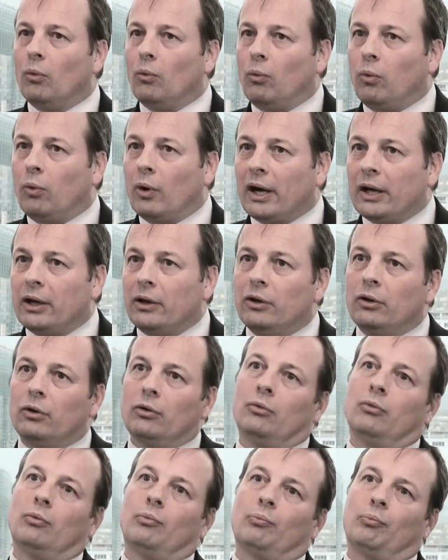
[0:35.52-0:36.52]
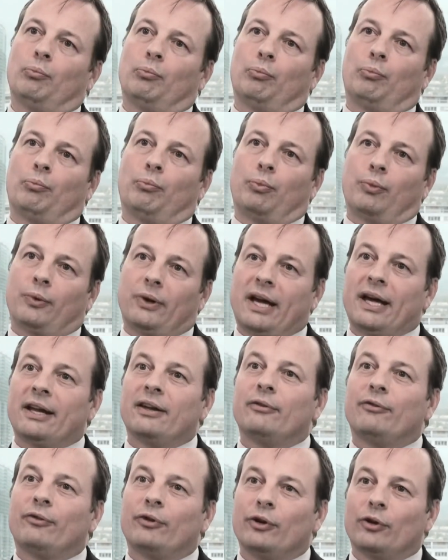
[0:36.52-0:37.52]
when you
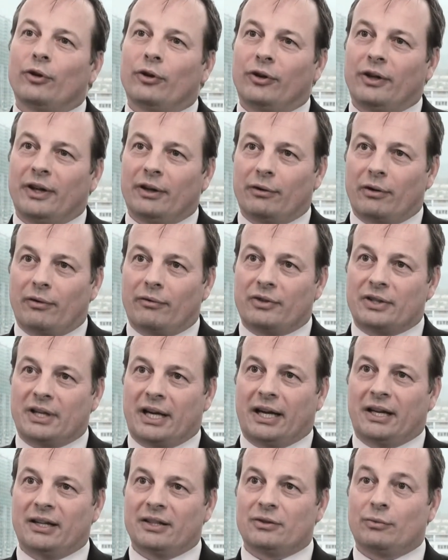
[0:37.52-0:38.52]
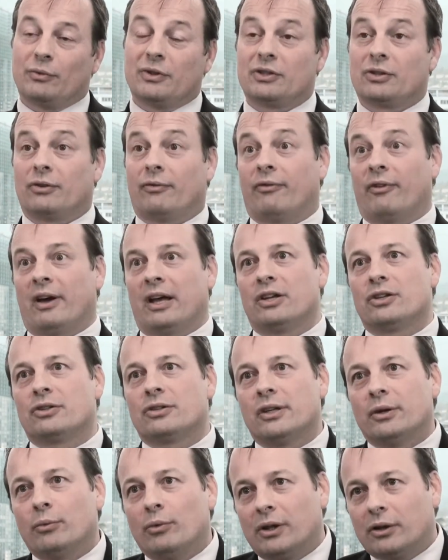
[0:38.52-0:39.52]
plan for your theory of change, which
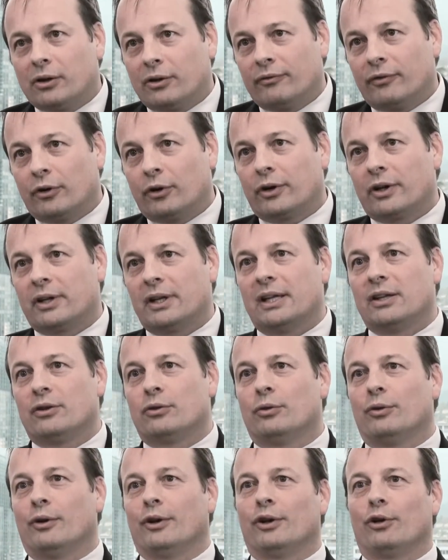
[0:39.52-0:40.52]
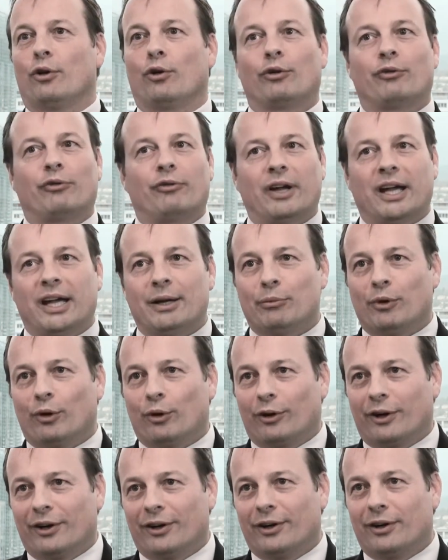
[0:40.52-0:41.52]
eventually will convert it into a log frame
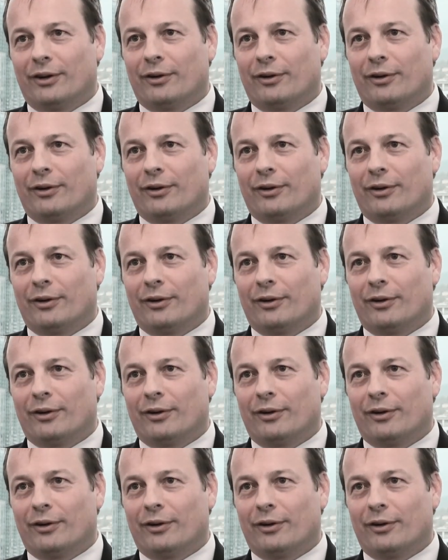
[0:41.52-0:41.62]
or